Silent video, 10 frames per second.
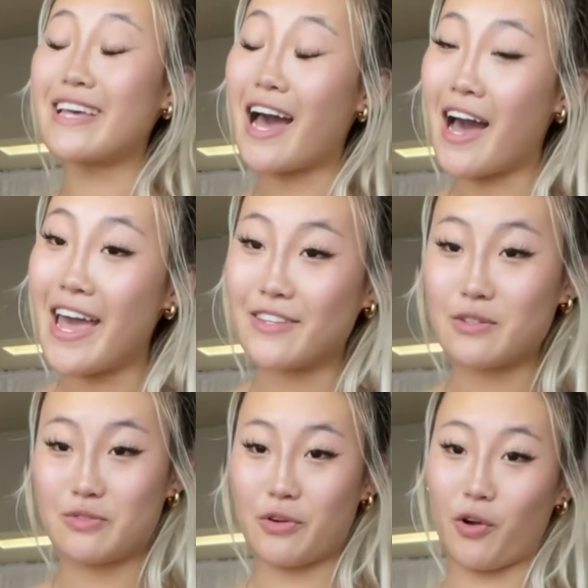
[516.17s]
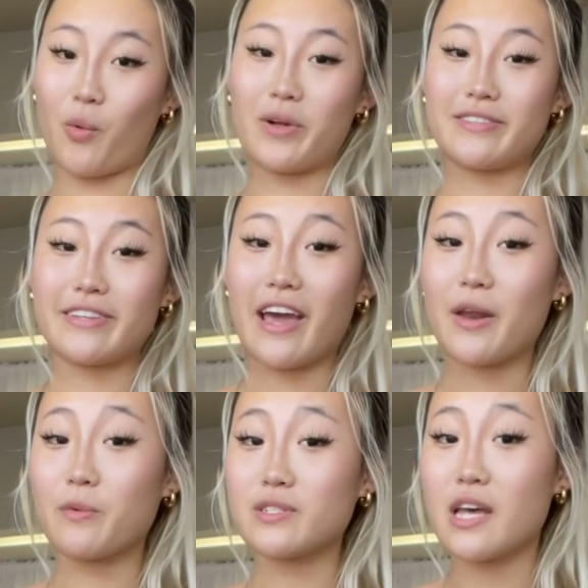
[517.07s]
Enso Circle once
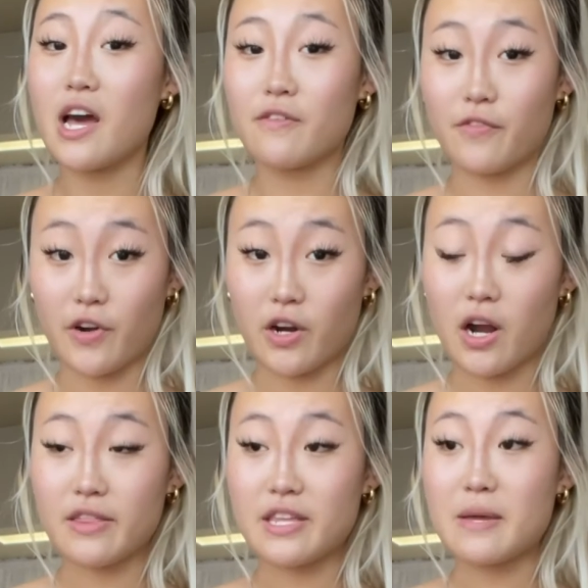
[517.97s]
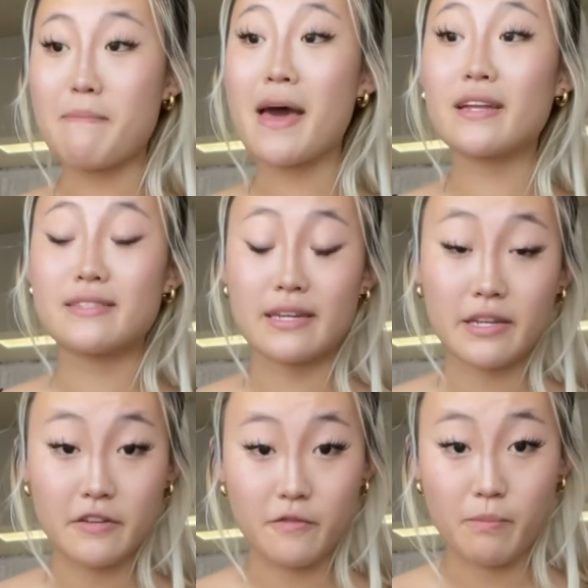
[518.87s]
again was for the
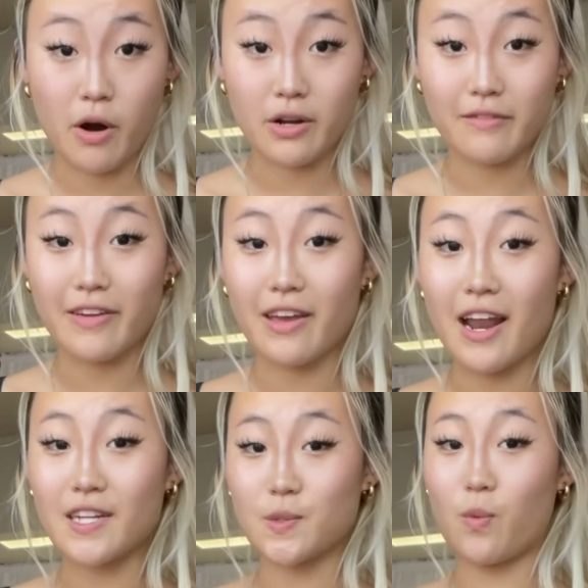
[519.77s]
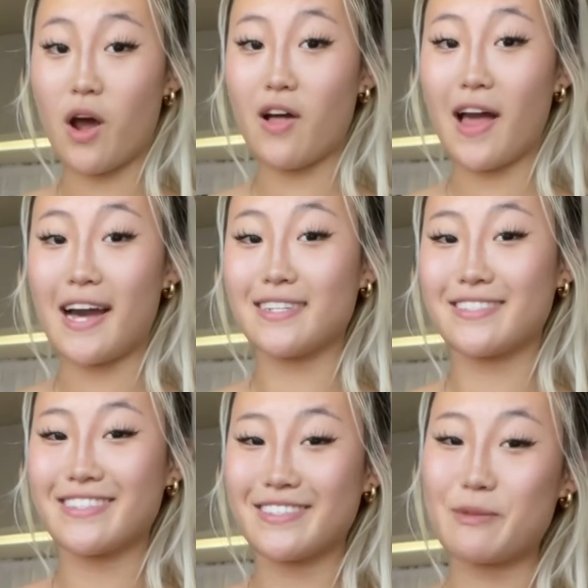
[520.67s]
meditative part of it as well as
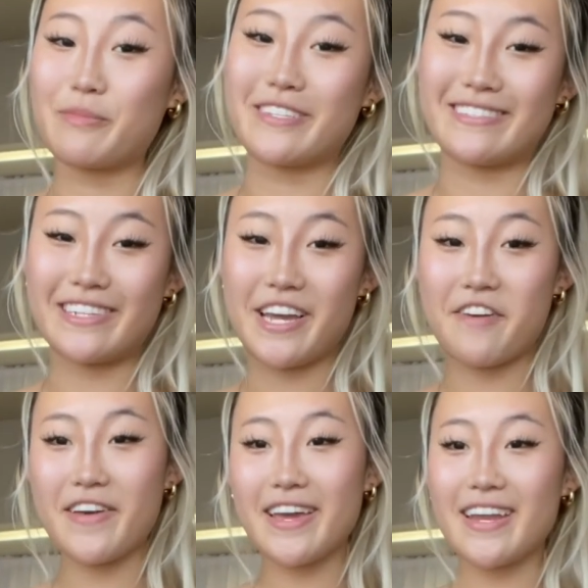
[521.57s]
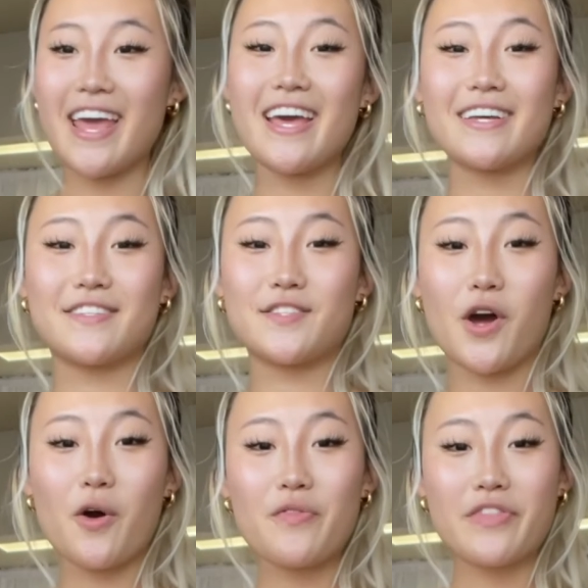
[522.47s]
the simplicity of it.
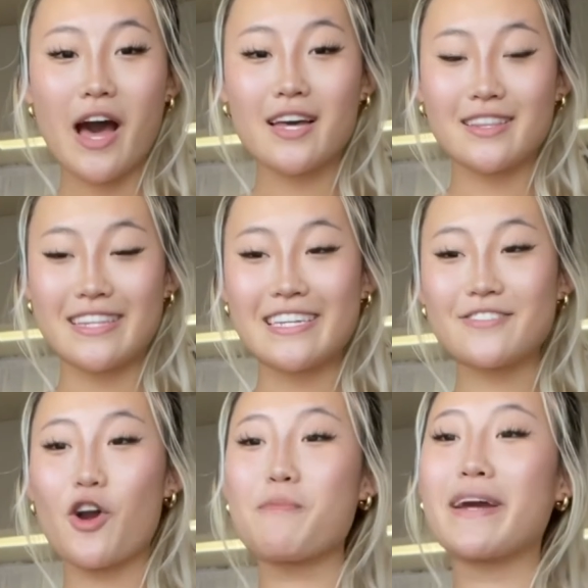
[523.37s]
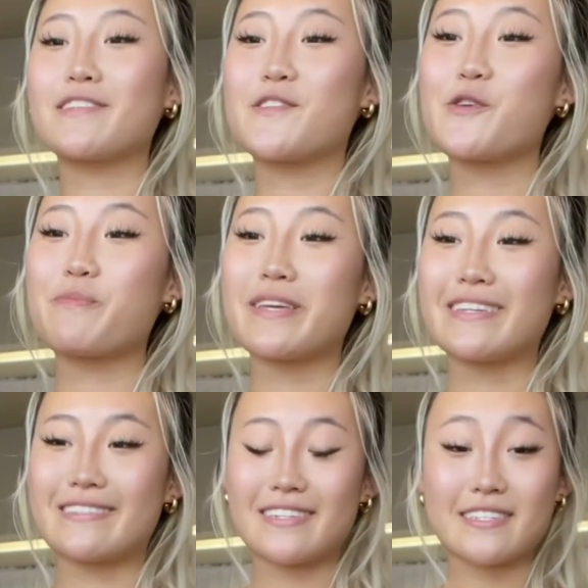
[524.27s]
So these are my two
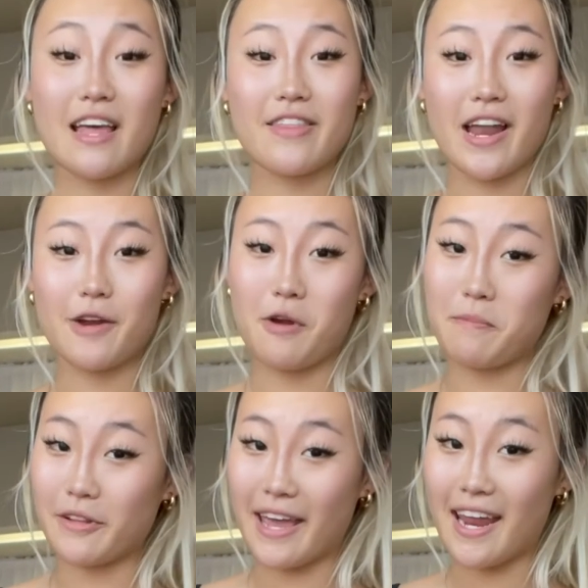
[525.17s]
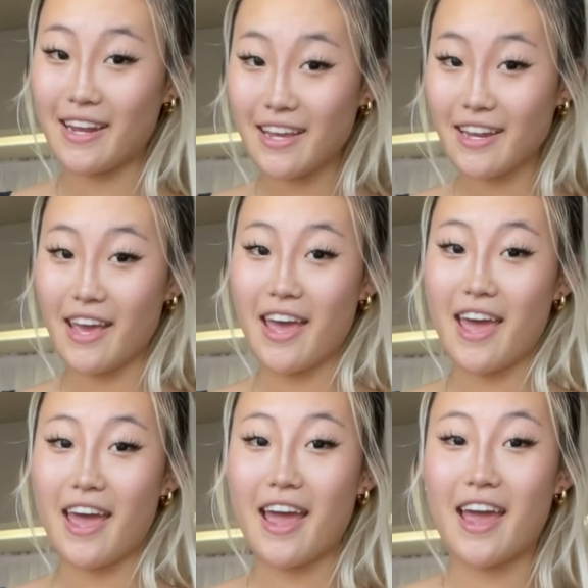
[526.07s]
pieces that I replicated,
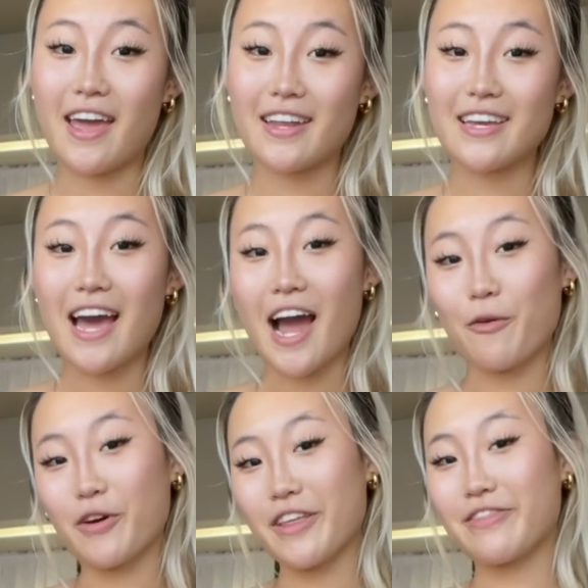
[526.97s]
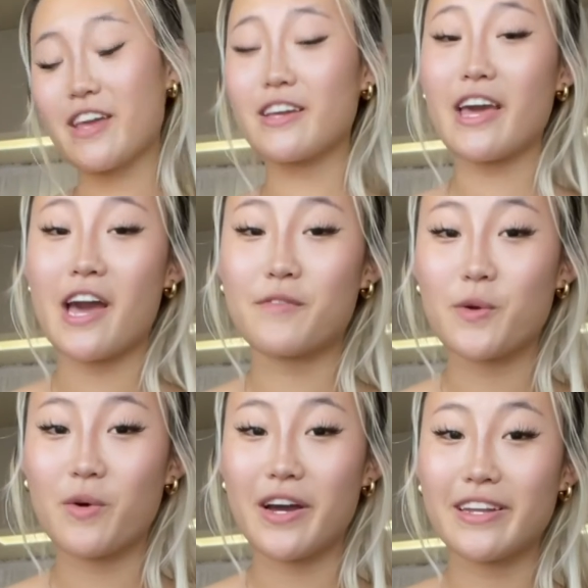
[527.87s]
and I want to thank
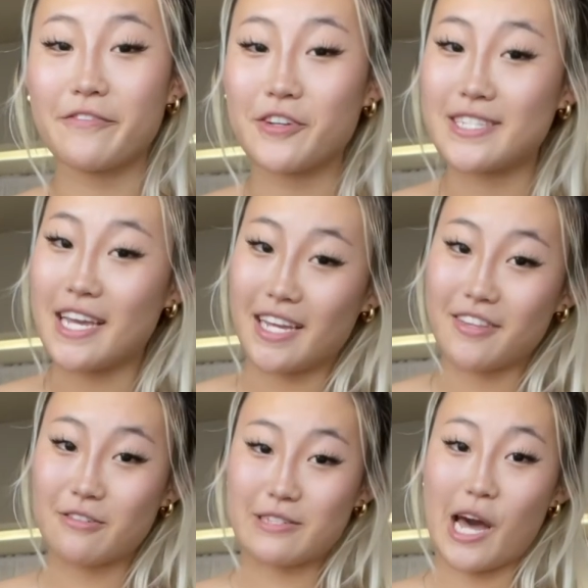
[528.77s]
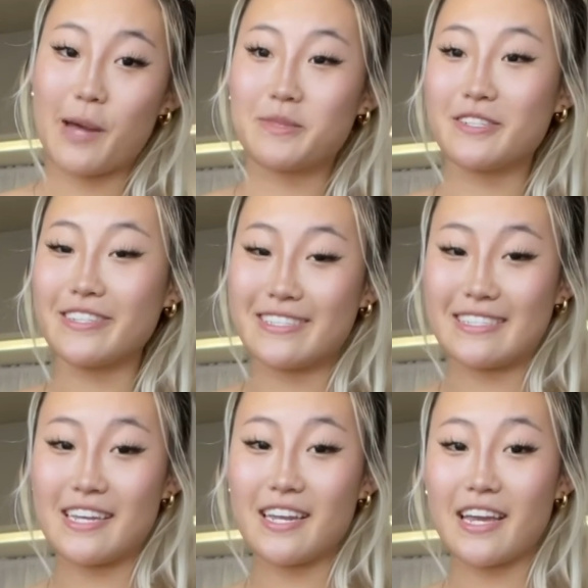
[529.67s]
everyone for taking their time to
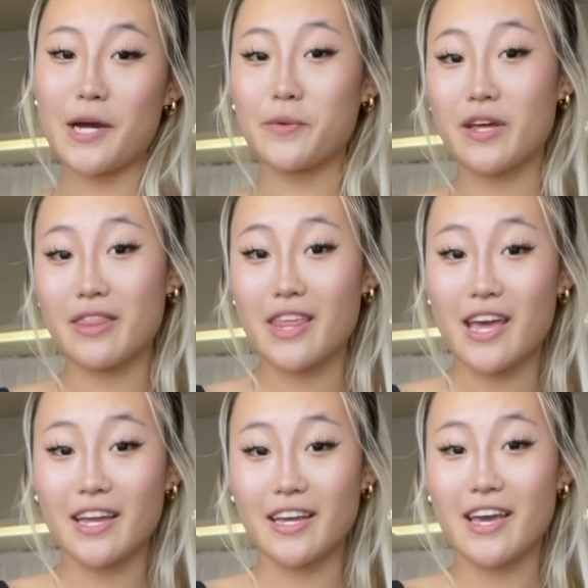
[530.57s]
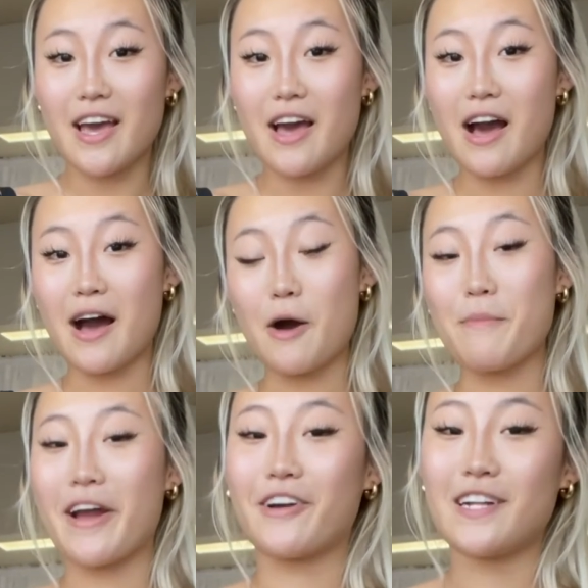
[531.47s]
listen, and I want to thank
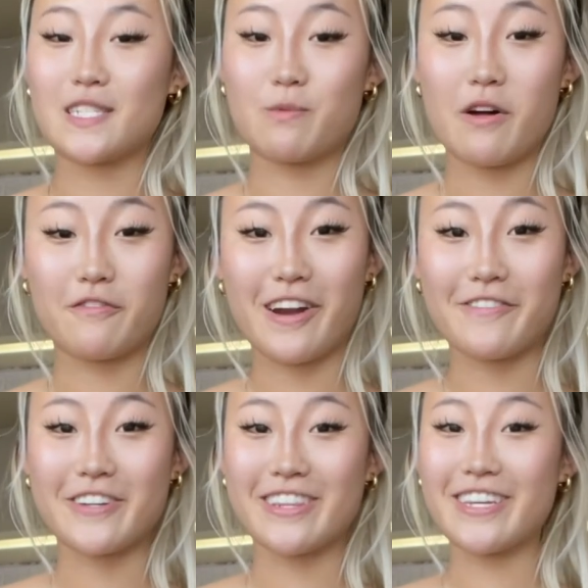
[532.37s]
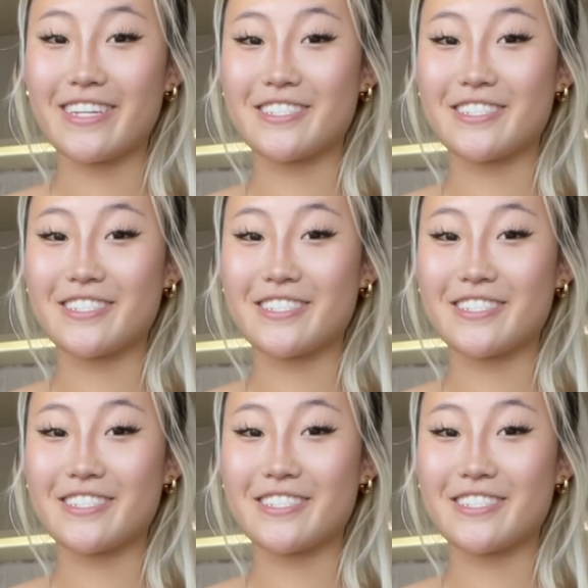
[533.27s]
Michael as well for everything.